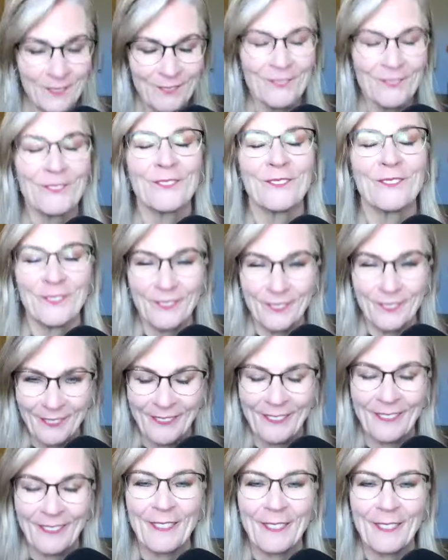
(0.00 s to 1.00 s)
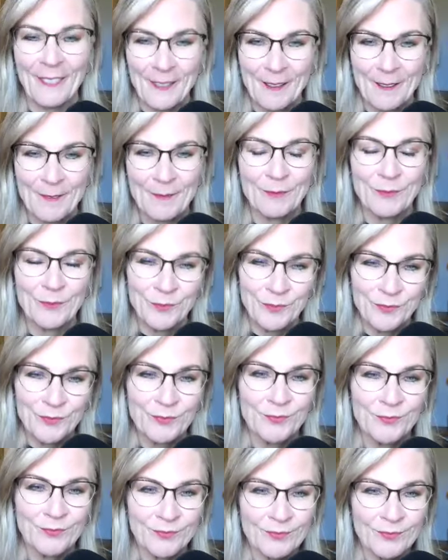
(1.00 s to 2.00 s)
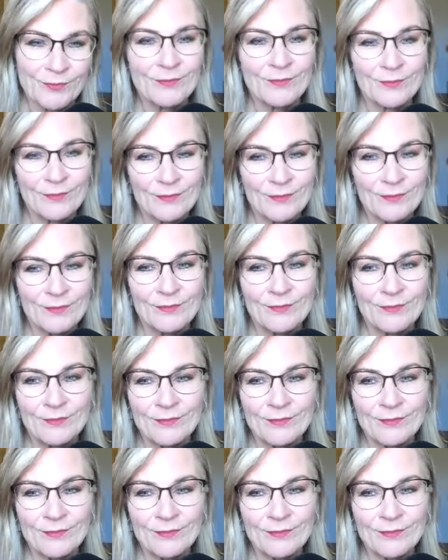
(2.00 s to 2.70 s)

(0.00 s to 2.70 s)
They want to move back to the land